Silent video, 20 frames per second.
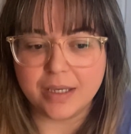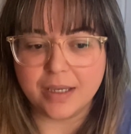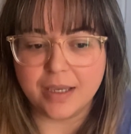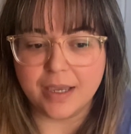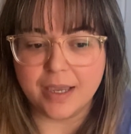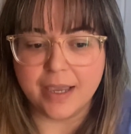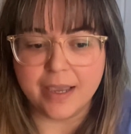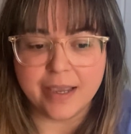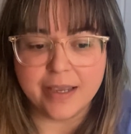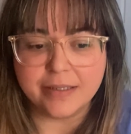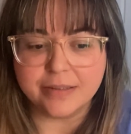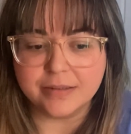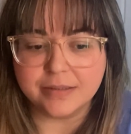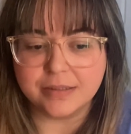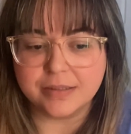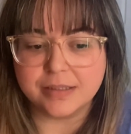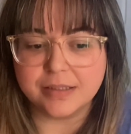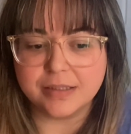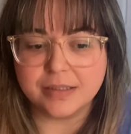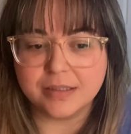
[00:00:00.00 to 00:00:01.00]

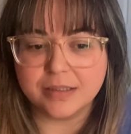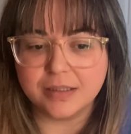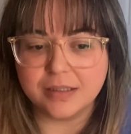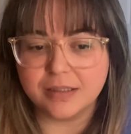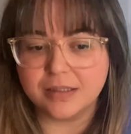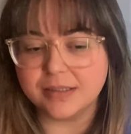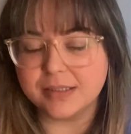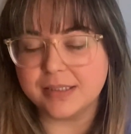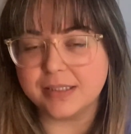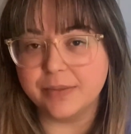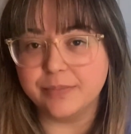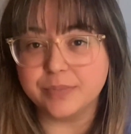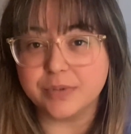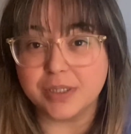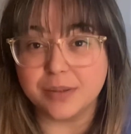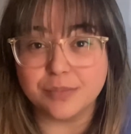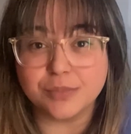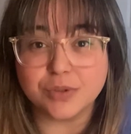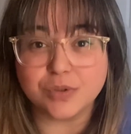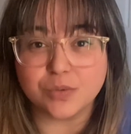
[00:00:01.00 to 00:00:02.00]
And
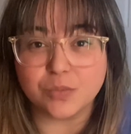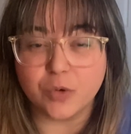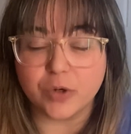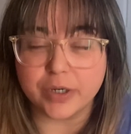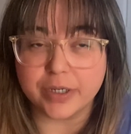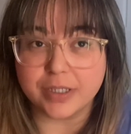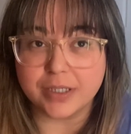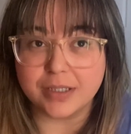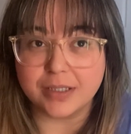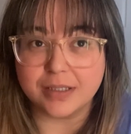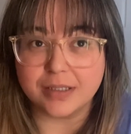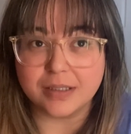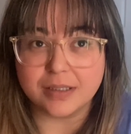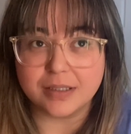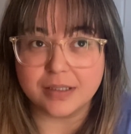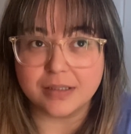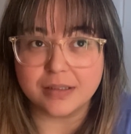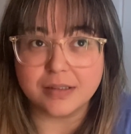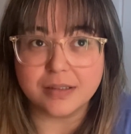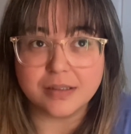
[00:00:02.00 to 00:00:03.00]
symptoms were
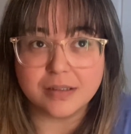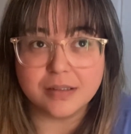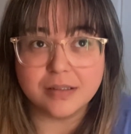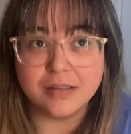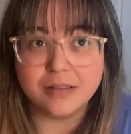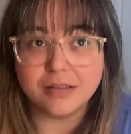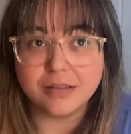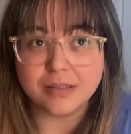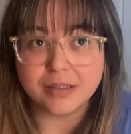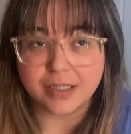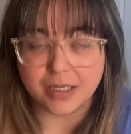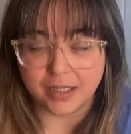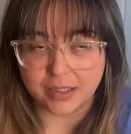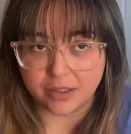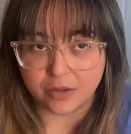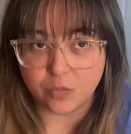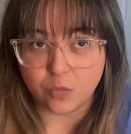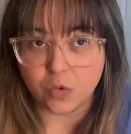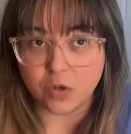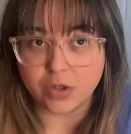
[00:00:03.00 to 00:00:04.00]

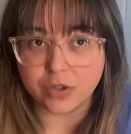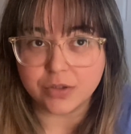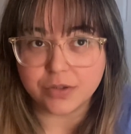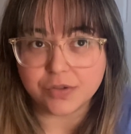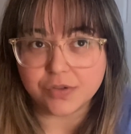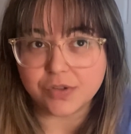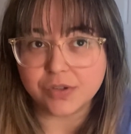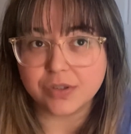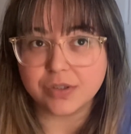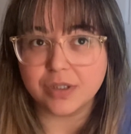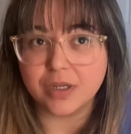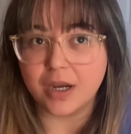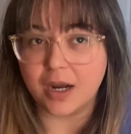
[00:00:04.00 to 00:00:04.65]
getting worse.